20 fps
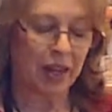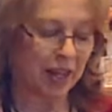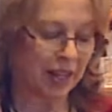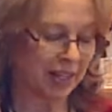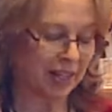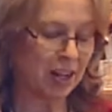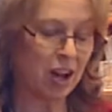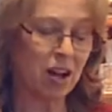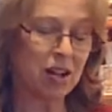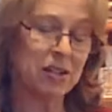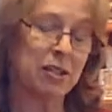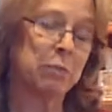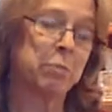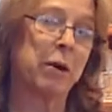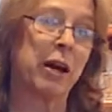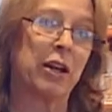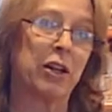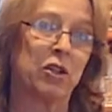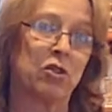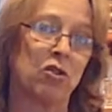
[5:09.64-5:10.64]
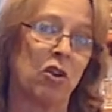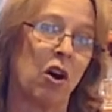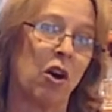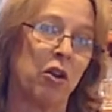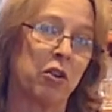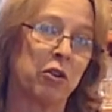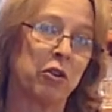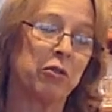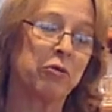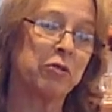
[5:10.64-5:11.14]
it costs about
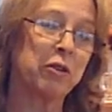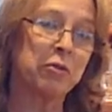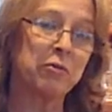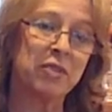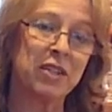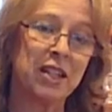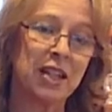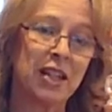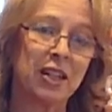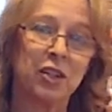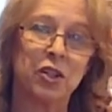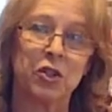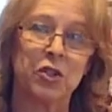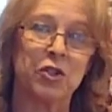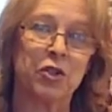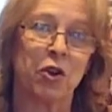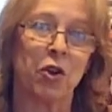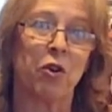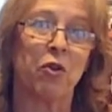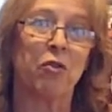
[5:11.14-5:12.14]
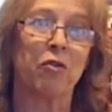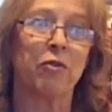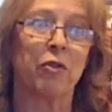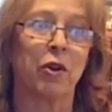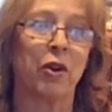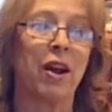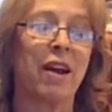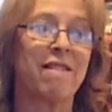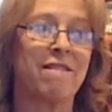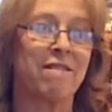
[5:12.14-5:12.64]
$1.15 or so
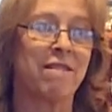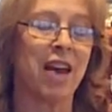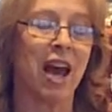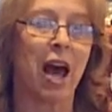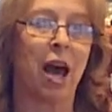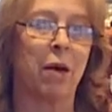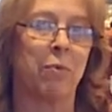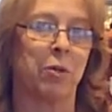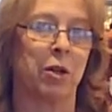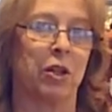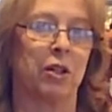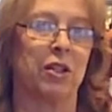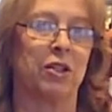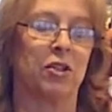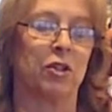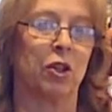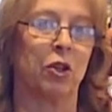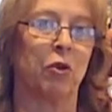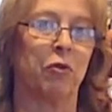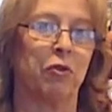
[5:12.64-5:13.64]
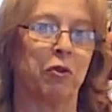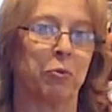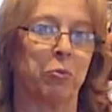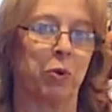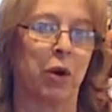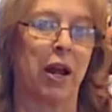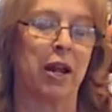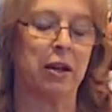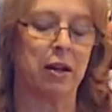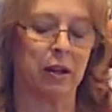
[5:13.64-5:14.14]
for a fabulous loaf of
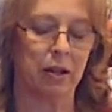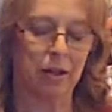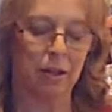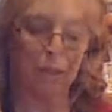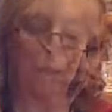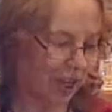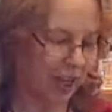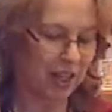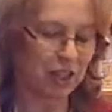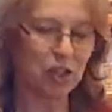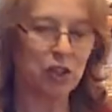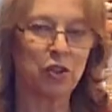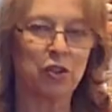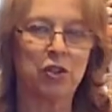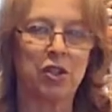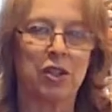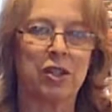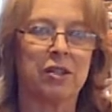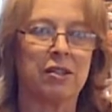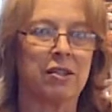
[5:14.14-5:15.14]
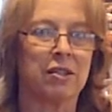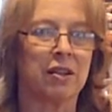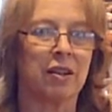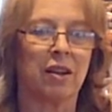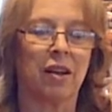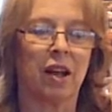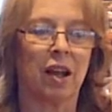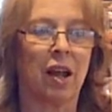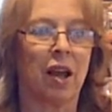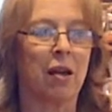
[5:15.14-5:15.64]
bread. And you'll just
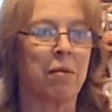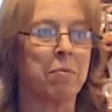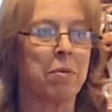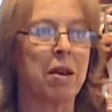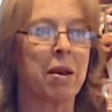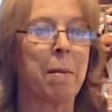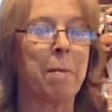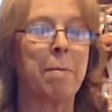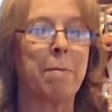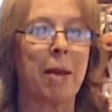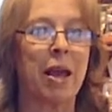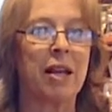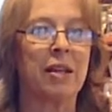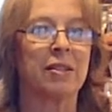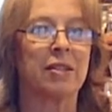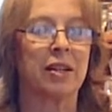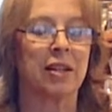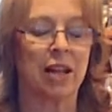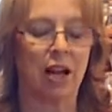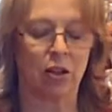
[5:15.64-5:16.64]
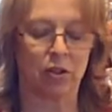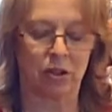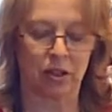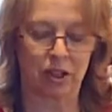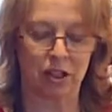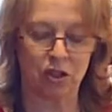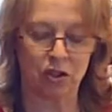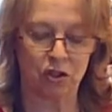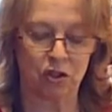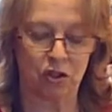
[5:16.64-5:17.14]
be amazed at how
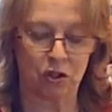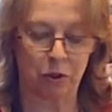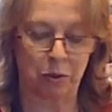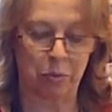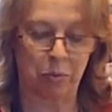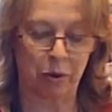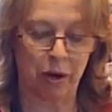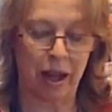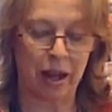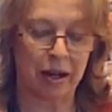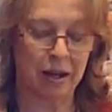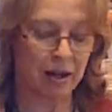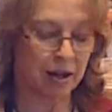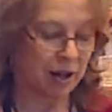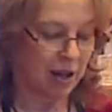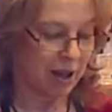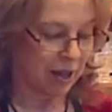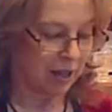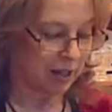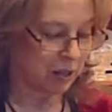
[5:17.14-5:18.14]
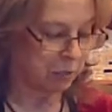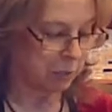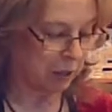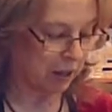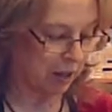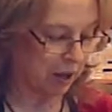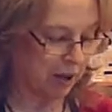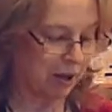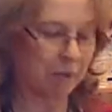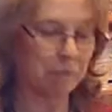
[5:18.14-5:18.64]
delicious your bread has
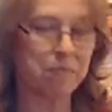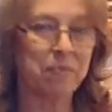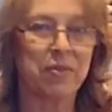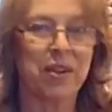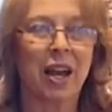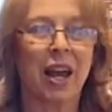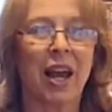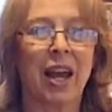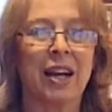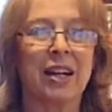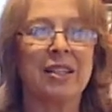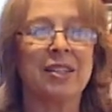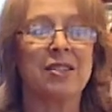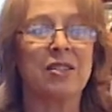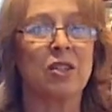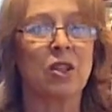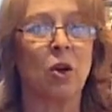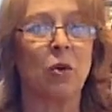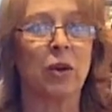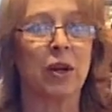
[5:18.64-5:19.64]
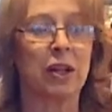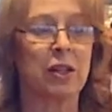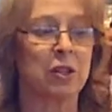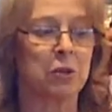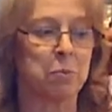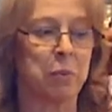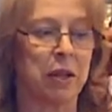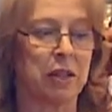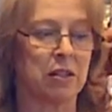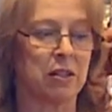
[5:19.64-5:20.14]
become, and it's so
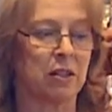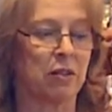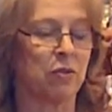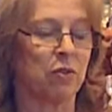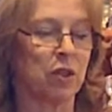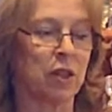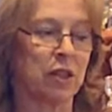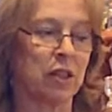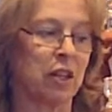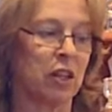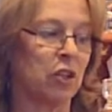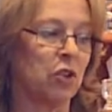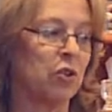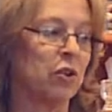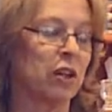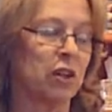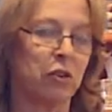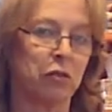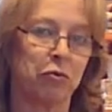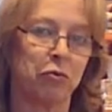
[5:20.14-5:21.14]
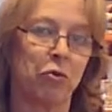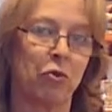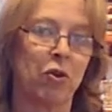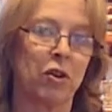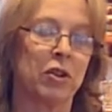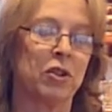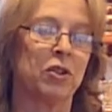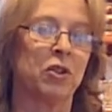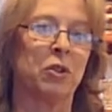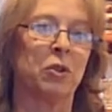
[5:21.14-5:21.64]
inexpensive that you can
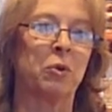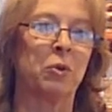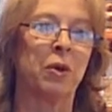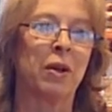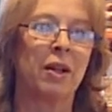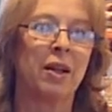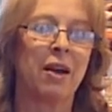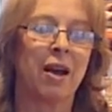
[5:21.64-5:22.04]
afford to